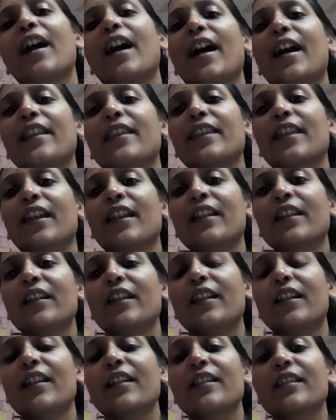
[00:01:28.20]
And
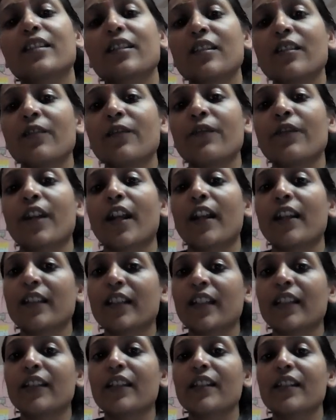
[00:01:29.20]
then instead of
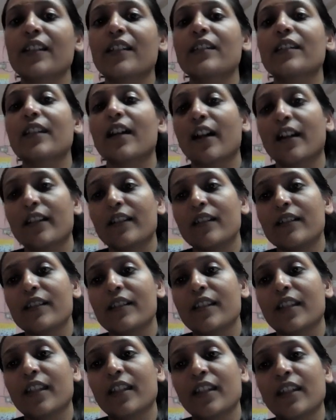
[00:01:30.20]
writing this entire
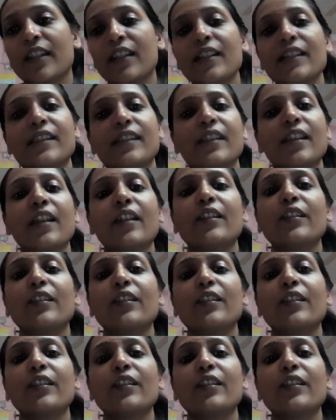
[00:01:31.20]
series,